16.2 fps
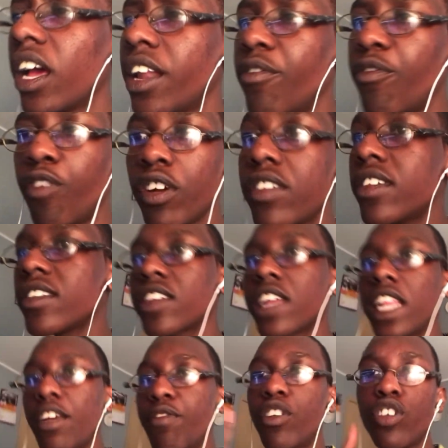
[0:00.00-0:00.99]
First is
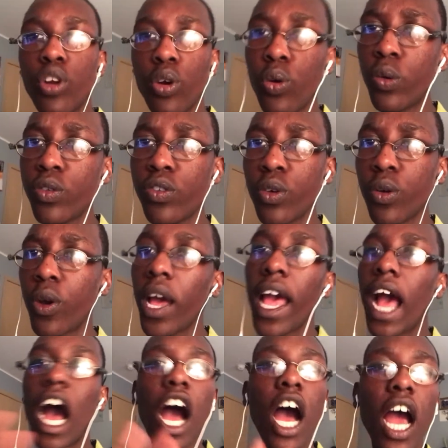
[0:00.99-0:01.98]
Clifford Owusu.
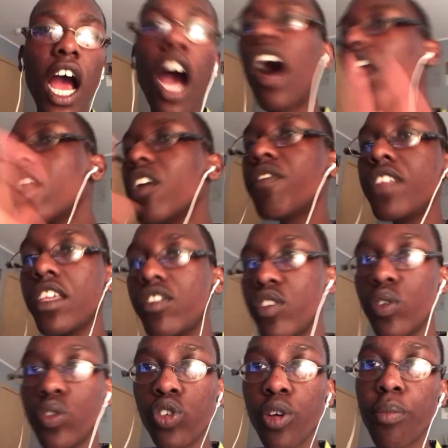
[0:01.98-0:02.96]
Uh, all of these
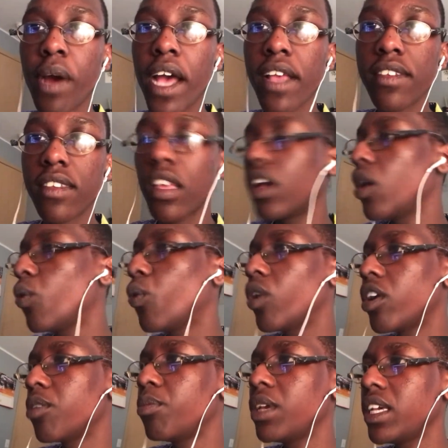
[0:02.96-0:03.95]
YouTubers
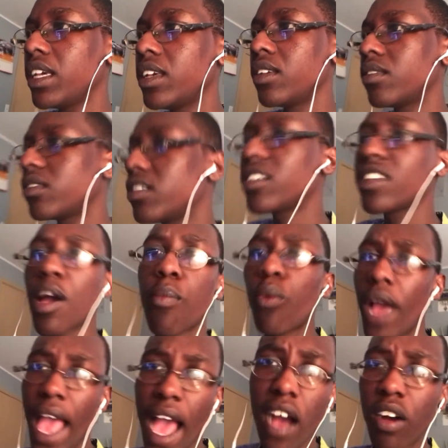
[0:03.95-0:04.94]
will be
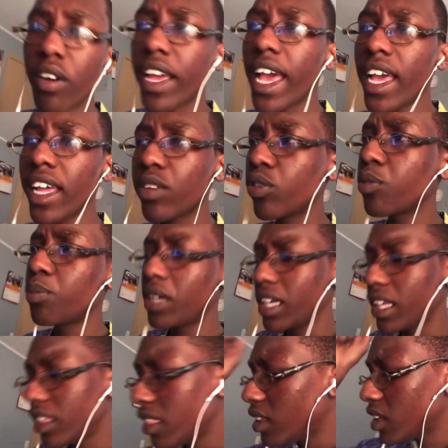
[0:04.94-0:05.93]
somewhere, okay? It will
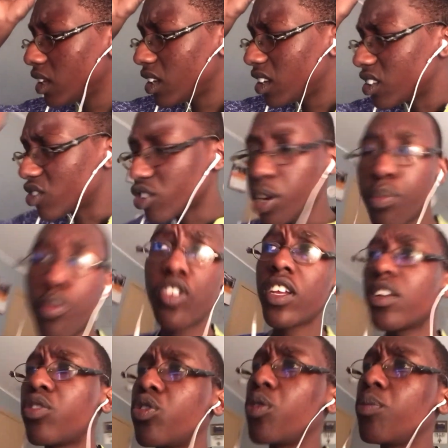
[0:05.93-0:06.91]
be the
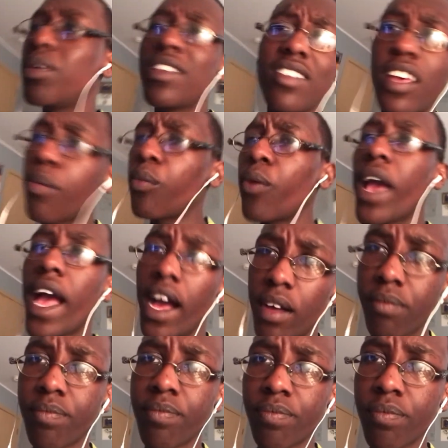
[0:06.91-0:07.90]
description, it will be
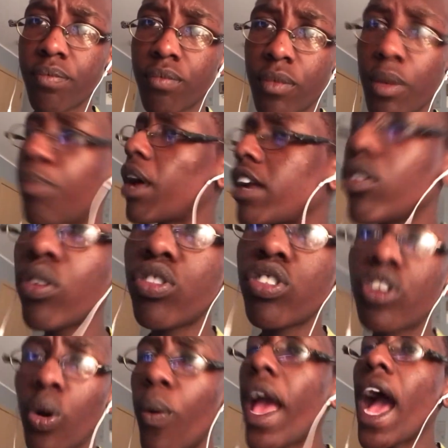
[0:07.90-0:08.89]
somewhere but I
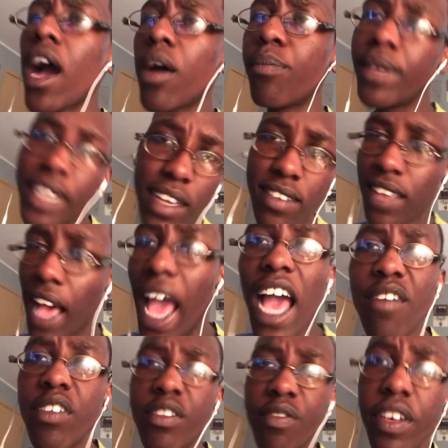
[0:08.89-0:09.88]
don't know where because I
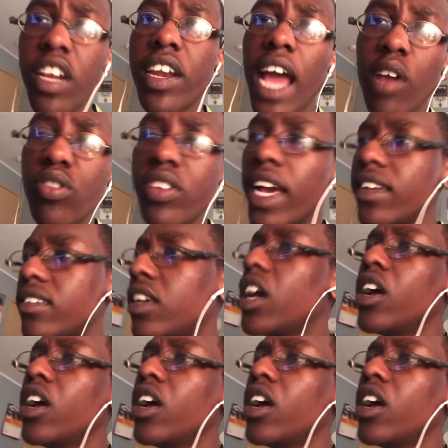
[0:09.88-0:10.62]
haven't figured out yet.